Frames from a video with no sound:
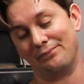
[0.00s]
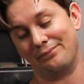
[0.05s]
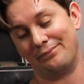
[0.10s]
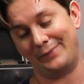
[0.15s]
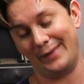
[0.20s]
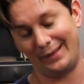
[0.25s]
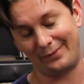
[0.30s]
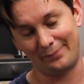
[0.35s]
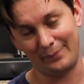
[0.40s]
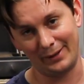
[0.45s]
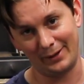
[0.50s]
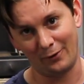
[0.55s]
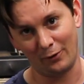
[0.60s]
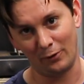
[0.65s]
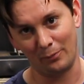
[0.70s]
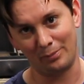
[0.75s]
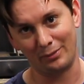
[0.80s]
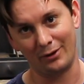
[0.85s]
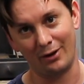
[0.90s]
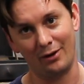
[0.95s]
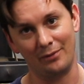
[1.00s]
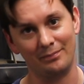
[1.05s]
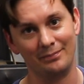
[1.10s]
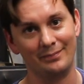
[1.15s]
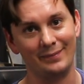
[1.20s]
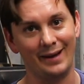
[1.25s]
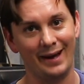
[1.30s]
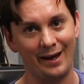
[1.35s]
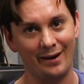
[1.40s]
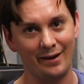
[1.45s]
That's my current
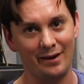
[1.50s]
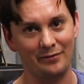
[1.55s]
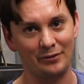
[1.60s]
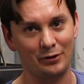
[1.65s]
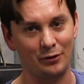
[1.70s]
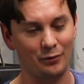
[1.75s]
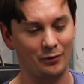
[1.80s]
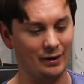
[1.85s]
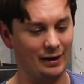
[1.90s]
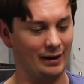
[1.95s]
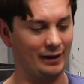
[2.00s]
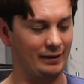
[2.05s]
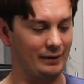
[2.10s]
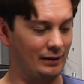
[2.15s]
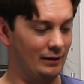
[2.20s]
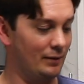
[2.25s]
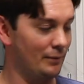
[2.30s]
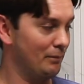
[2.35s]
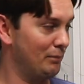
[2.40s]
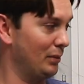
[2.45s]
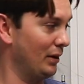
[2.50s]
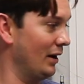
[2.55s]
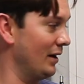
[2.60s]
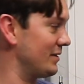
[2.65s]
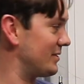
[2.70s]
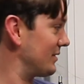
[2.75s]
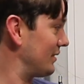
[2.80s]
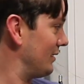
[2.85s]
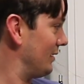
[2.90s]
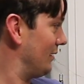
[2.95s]
problem. I don't have a crank,
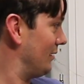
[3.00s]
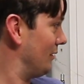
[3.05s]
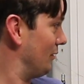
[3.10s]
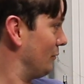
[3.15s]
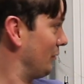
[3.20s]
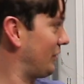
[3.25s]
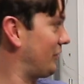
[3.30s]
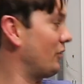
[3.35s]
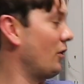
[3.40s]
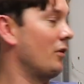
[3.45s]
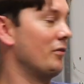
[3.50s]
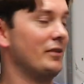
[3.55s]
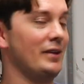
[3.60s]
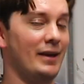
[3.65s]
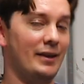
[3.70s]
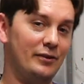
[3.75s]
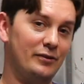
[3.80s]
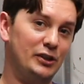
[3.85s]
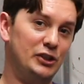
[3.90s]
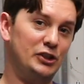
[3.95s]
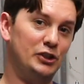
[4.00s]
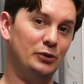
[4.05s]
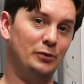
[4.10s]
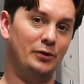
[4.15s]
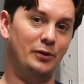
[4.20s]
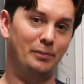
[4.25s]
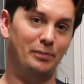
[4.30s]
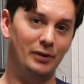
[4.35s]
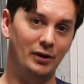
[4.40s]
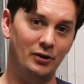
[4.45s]
but we solved the other issue
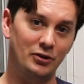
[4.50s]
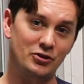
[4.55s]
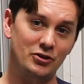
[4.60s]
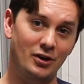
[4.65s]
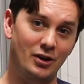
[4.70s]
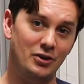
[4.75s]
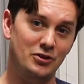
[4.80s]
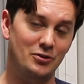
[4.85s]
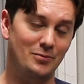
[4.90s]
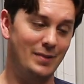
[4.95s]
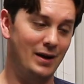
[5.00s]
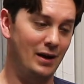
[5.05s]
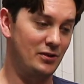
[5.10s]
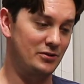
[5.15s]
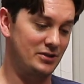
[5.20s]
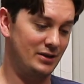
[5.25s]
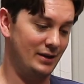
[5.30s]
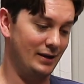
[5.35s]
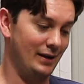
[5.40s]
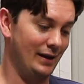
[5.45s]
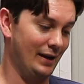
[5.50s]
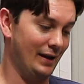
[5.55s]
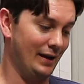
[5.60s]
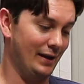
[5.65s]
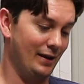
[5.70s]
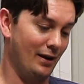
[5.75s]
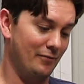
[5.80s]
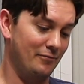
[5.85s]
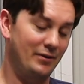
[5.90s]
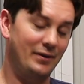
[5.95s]
with the ProCharger mounting,
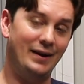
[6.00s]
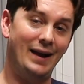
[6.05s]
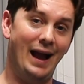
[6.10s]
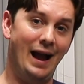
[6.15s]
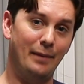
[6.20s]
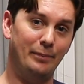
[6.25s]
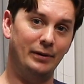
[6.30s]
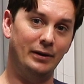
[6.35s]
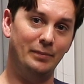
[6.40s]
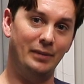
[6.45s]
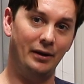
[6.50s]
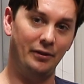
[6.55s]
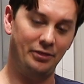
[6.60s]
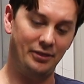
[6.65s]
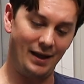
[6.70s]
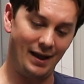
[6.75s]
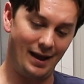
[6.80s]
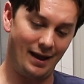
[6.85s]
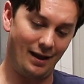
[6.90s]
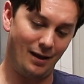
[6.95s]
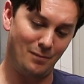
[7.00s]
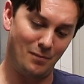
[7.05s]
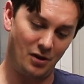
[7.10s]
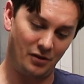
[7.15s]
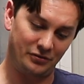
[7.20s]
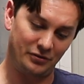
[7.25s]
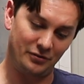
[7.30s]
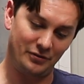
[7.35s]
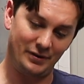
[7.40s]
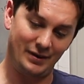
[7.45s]
and I'm very happy about that. I'm
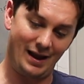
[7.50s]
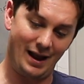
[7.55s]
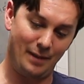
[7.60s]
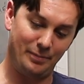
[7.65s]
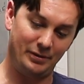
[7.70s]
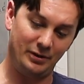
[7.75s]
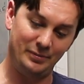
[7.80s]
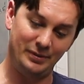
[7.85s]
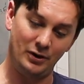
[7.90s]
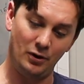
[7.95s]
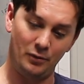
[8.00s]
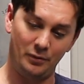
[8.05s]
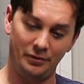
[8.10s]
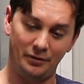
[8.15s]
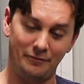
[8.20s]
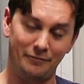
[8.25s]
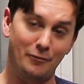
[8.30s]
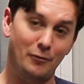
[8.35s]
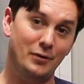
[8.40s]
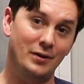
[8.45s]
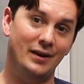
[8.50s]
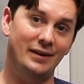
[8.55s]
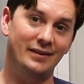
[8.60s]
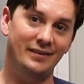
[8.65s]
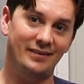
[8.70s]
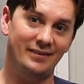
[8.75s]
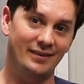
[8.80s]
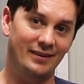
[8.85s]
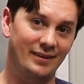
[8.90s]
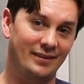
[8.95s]
also very happy to be going with a
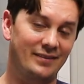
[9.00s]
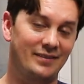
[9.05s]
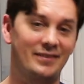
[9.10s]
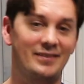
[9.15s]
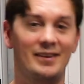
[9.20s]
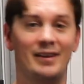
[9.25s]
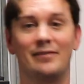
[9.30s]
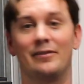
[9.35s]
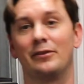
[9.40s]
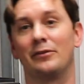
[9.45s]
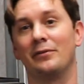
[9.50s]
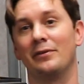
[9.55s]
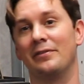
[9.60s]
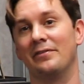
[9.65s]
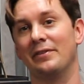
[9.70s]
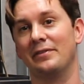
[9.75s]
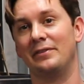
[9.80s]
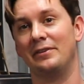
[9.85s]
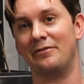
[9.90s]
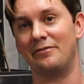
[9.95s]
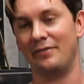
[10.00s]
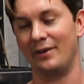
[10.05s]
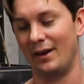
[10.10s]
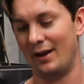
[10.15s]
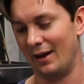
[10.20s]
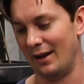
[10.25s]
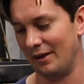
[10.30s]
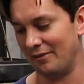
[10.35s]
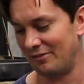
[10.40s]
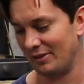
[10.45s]
496 instead of a
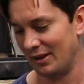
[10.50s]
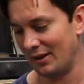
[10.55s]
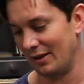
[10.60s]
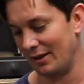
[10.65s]
355.